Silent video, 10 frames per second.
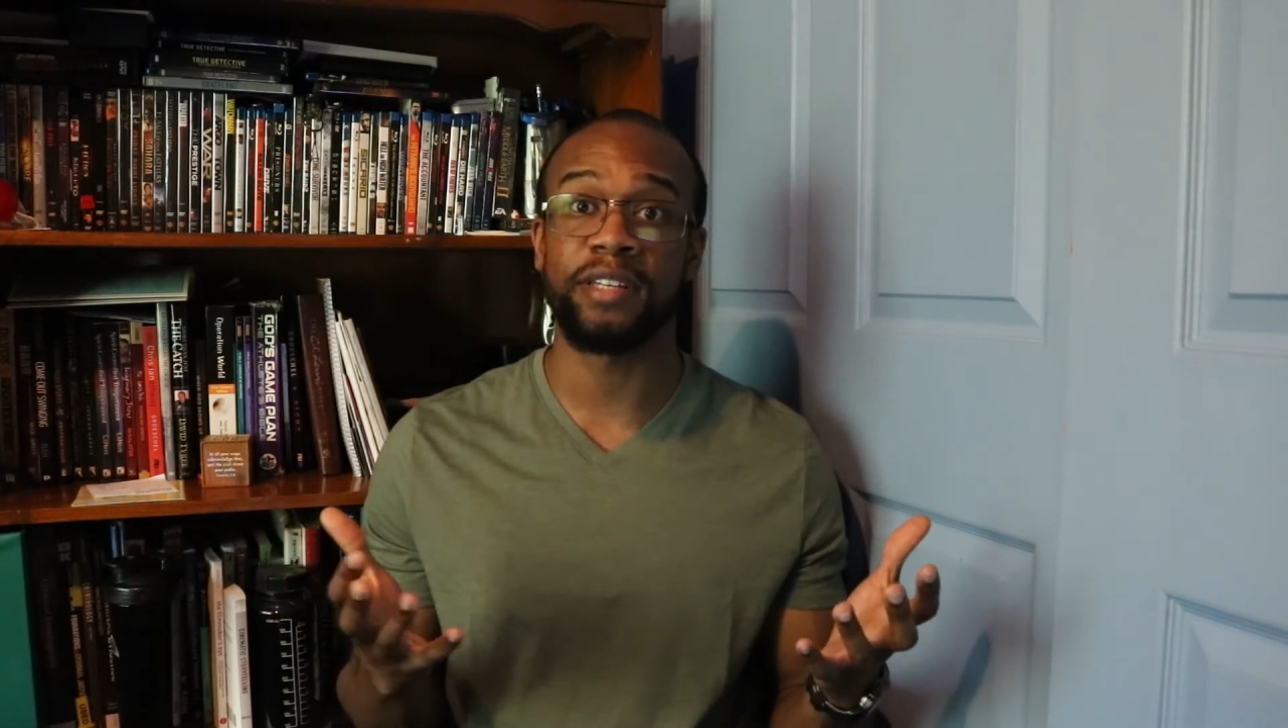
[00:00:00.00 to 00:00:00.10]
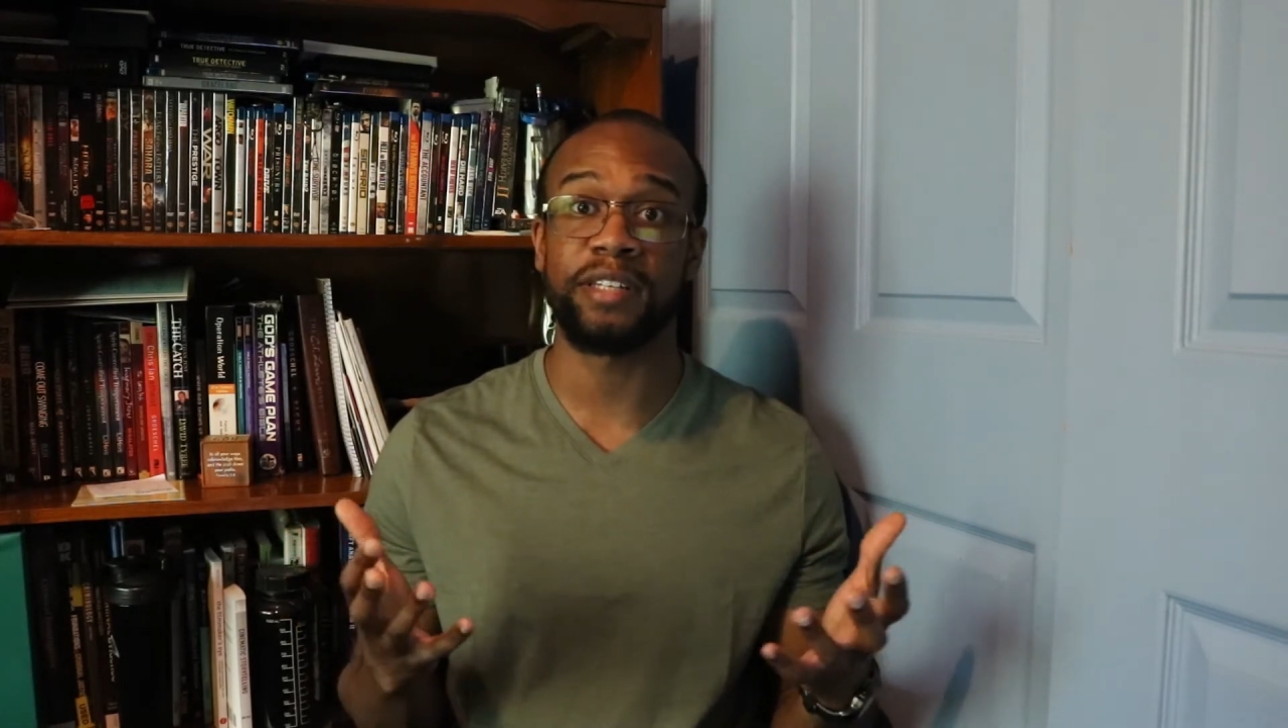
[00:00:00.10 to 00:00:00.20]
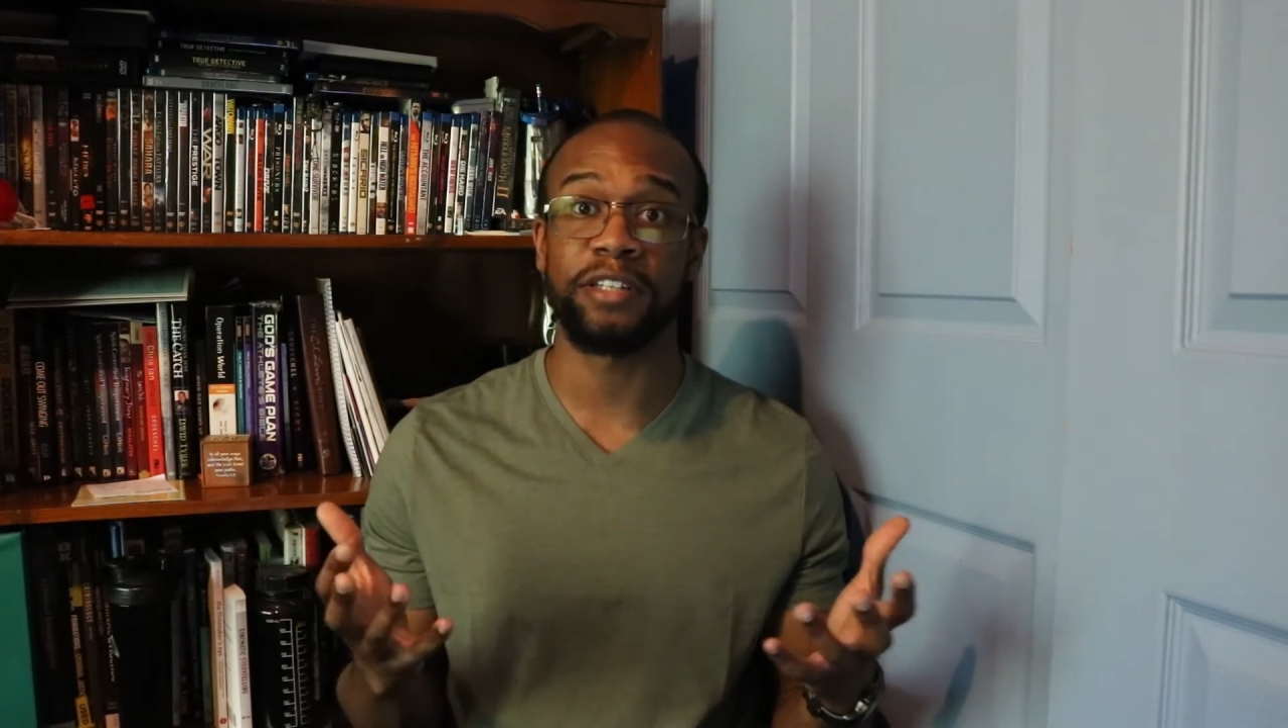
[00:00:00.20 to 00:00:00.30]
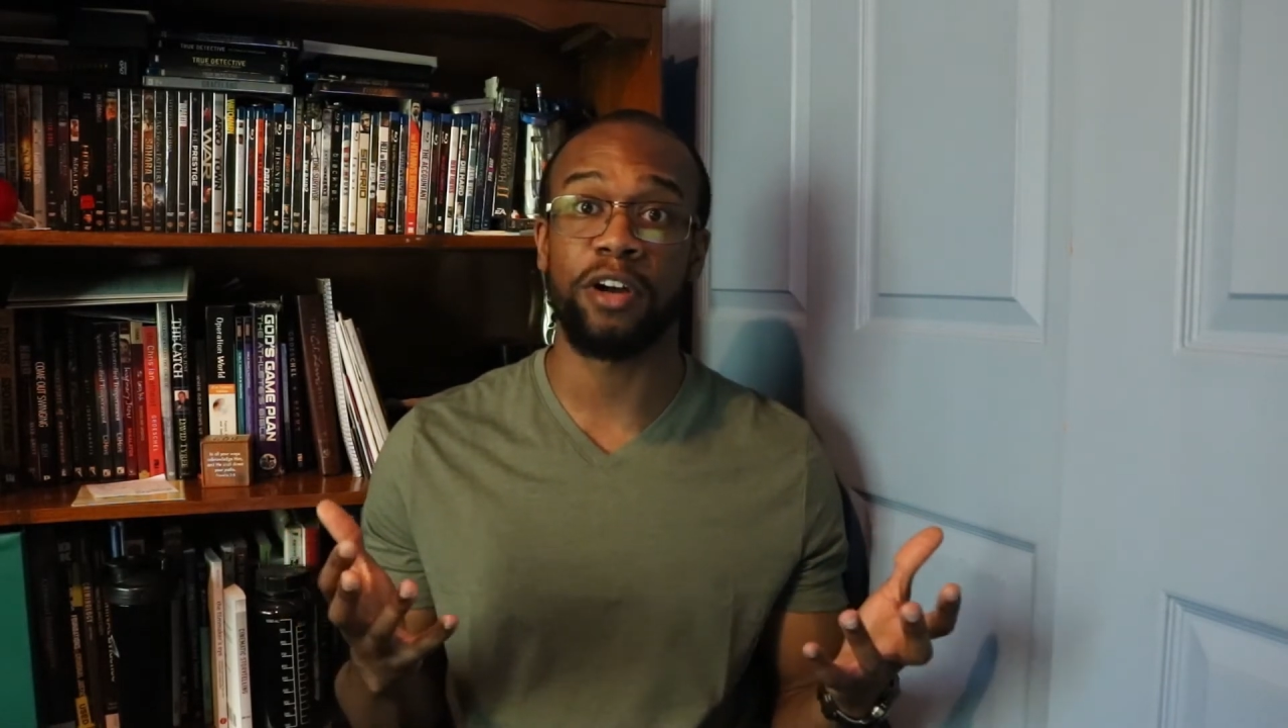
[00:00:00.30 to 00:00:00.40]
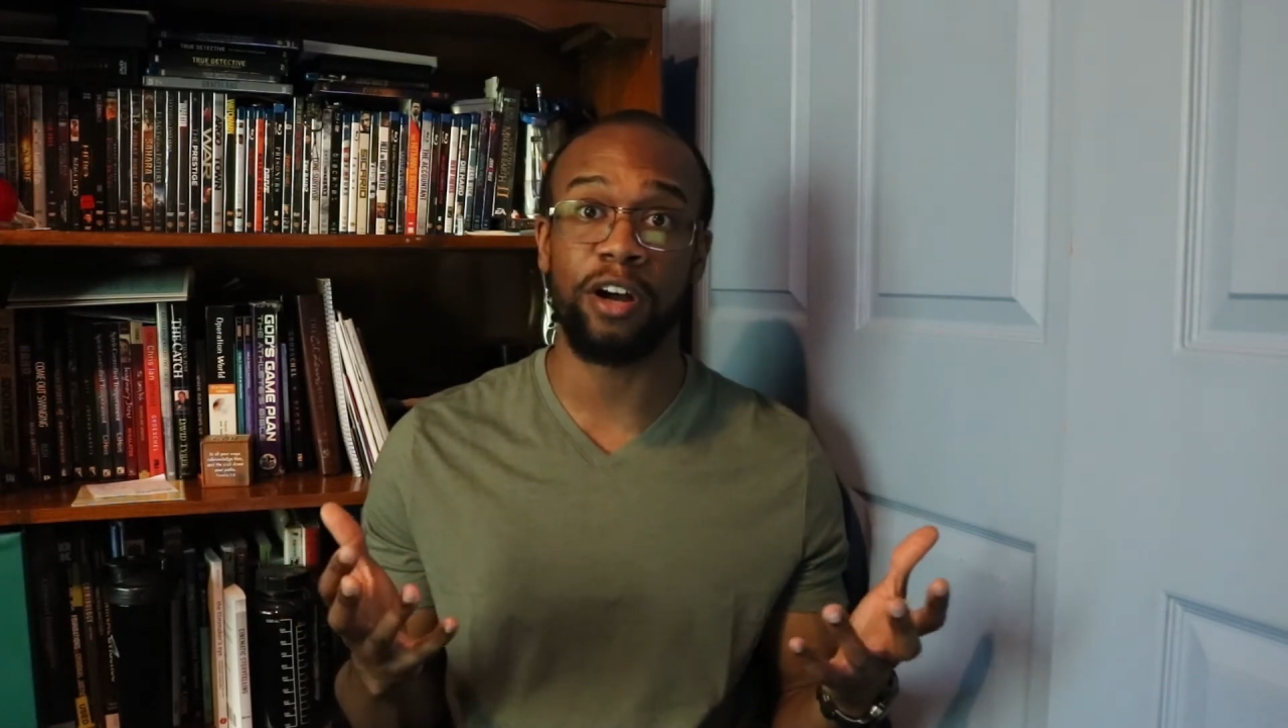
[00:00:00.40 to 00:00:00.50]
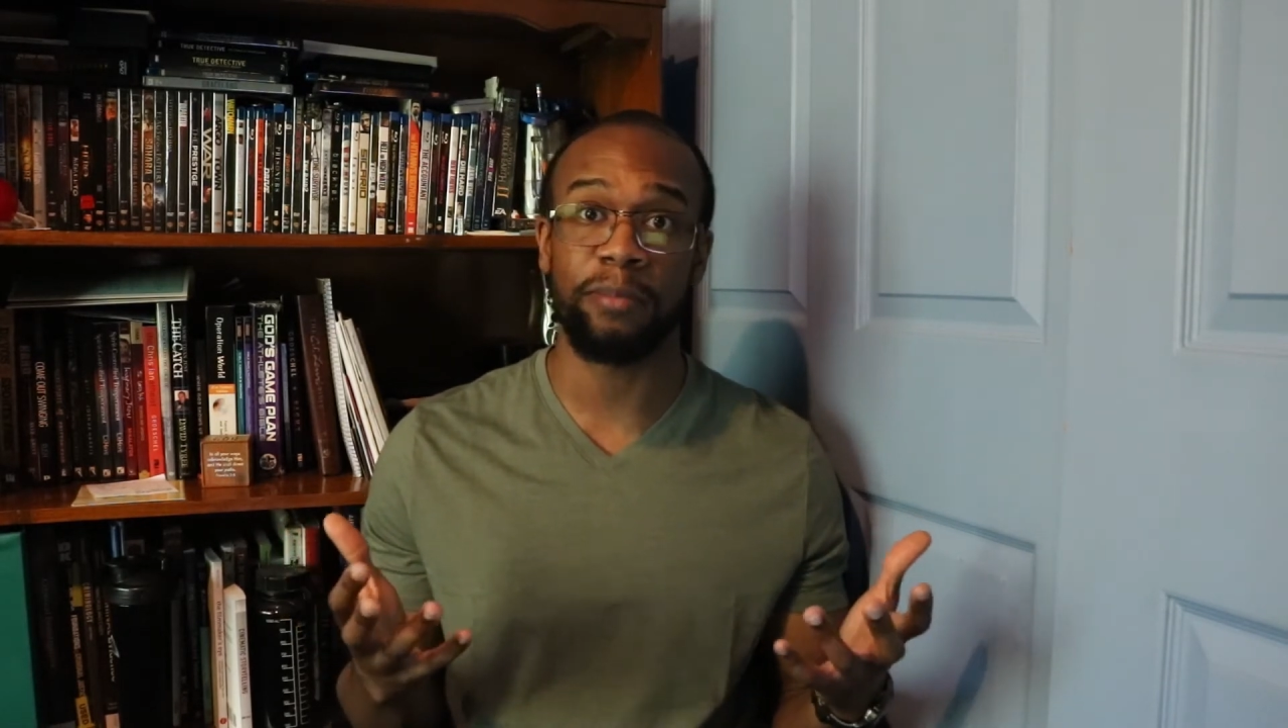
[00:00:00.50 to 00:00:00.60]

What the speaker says: as I talk